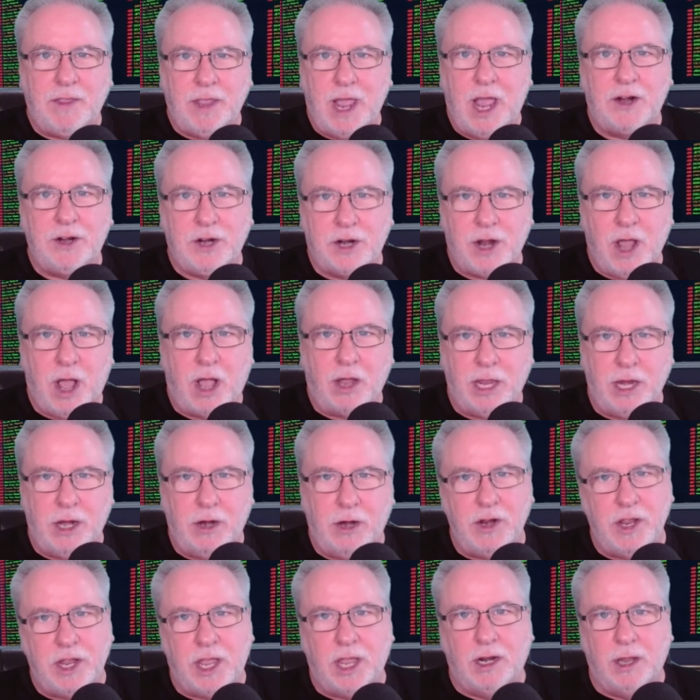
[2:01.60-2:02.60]
underdog here.
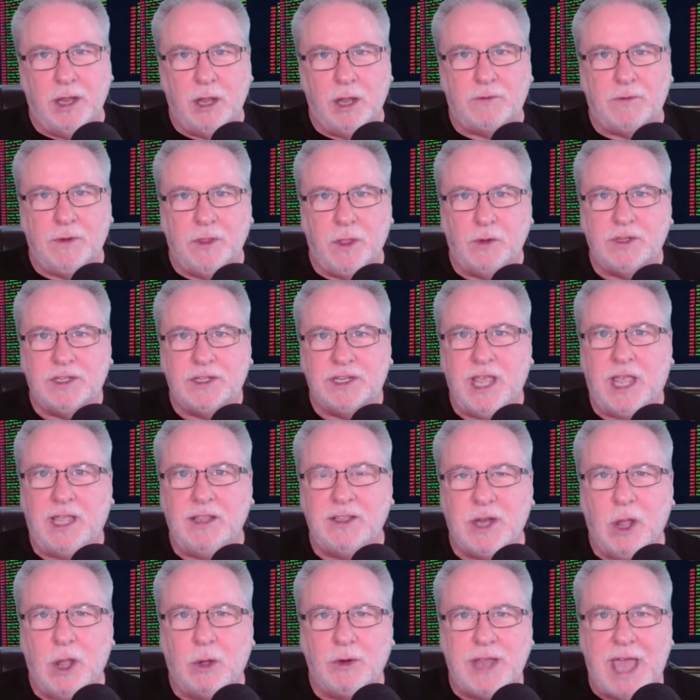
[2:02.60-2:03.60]
You're going to look for those 10s,
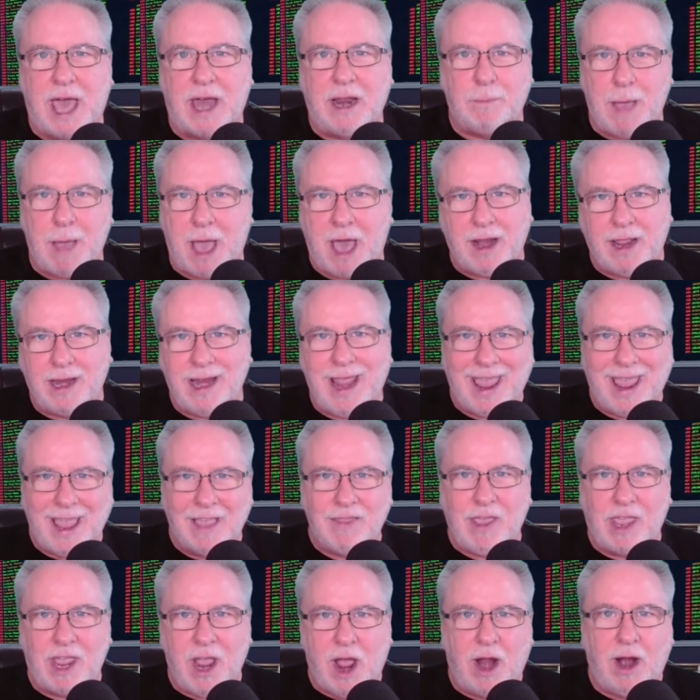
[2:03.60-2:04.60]
no doubt about it. And
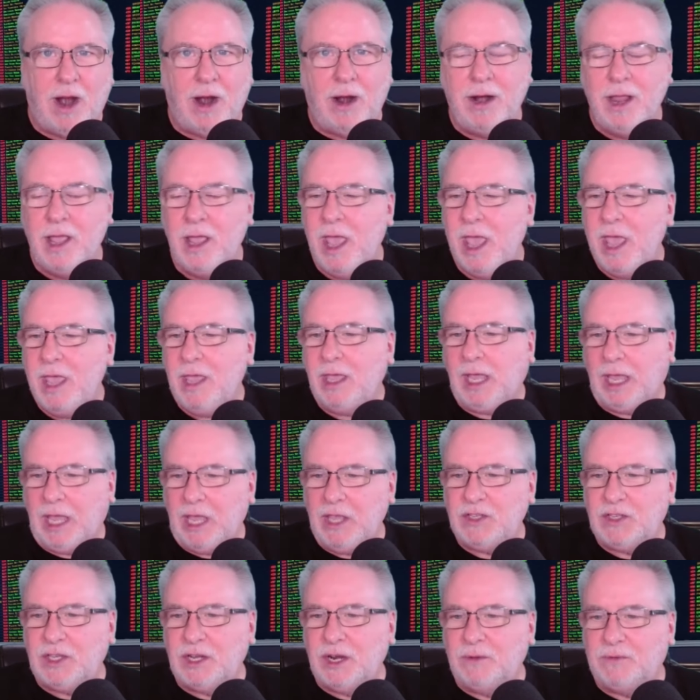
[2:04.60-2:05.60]
they are
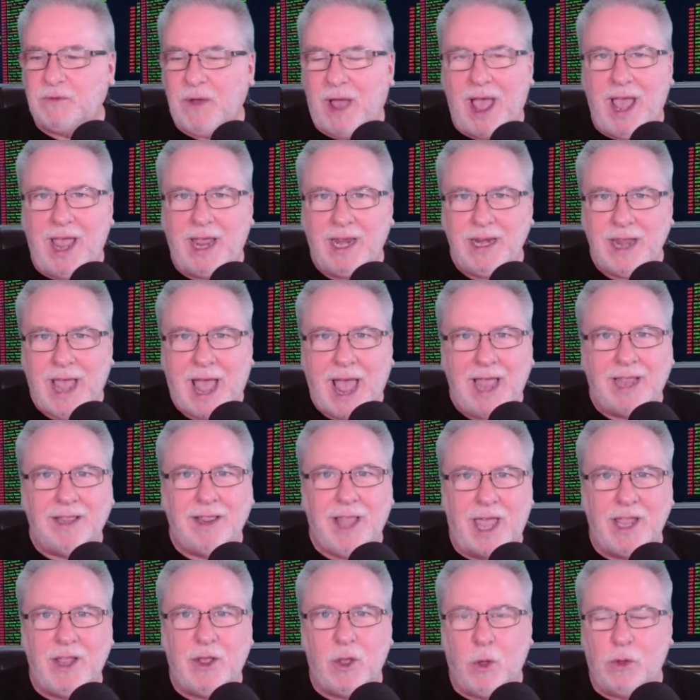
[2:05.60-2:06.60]
easy to find. I
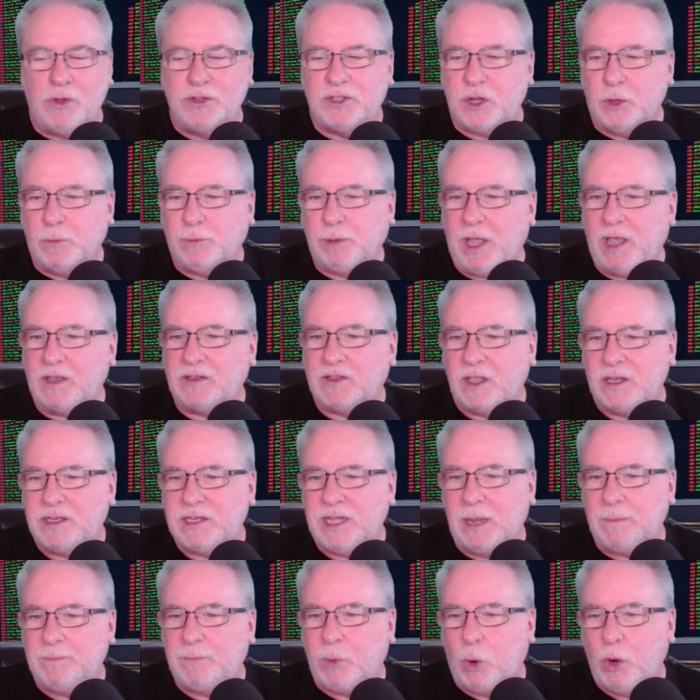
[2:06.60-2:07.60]
like Coastal plus the
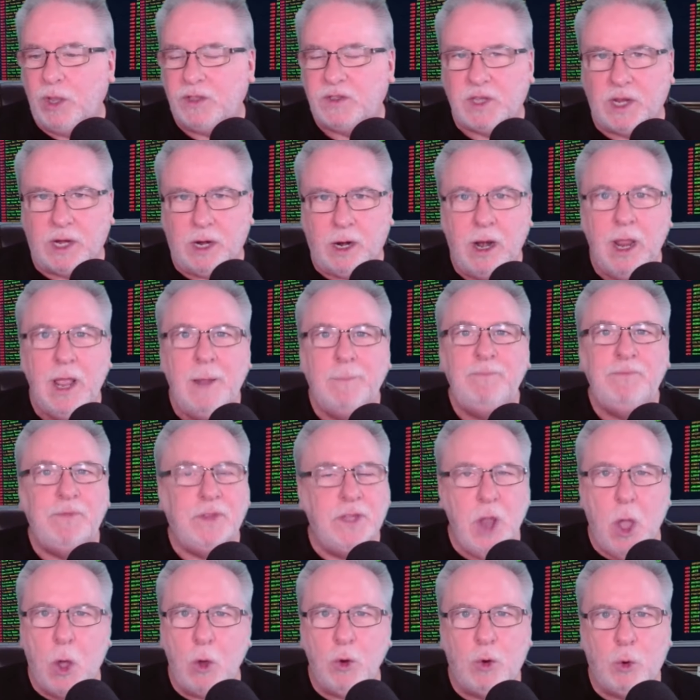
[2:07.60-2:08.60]
10 points here.
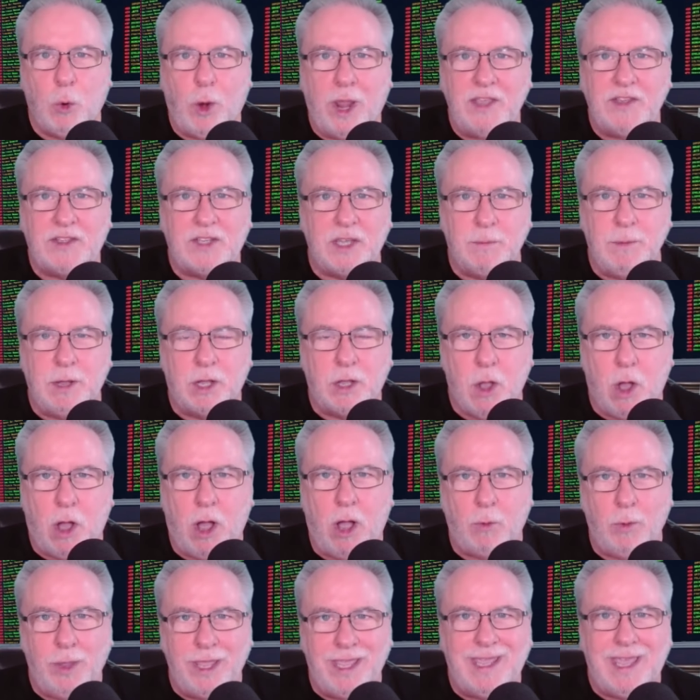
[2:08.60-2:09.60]
No Grayson
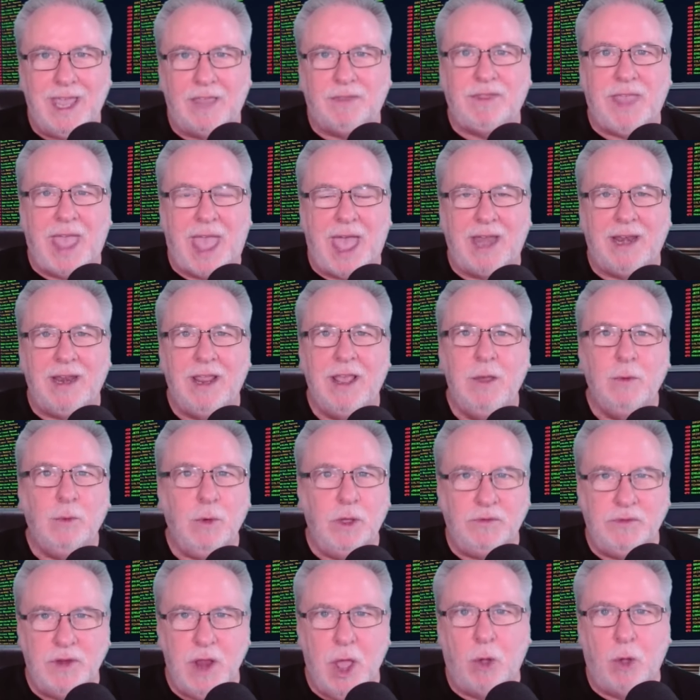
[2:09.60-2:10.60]
McCall. We get that.
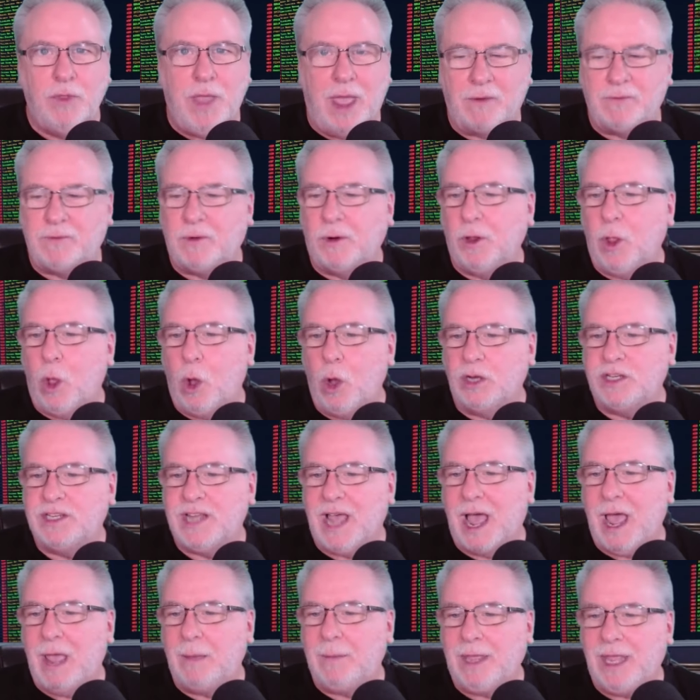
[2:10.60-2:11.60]
We've known that for a long
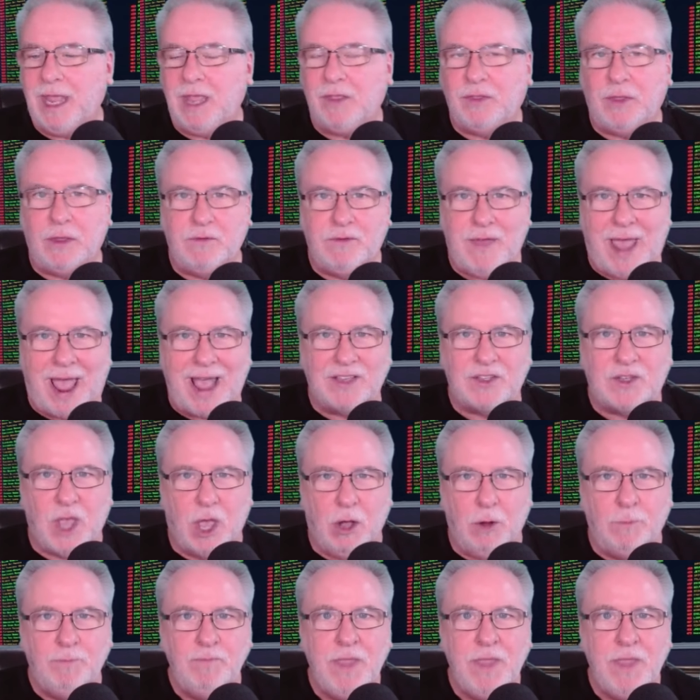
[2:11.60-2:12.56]
time. Ethan Vasco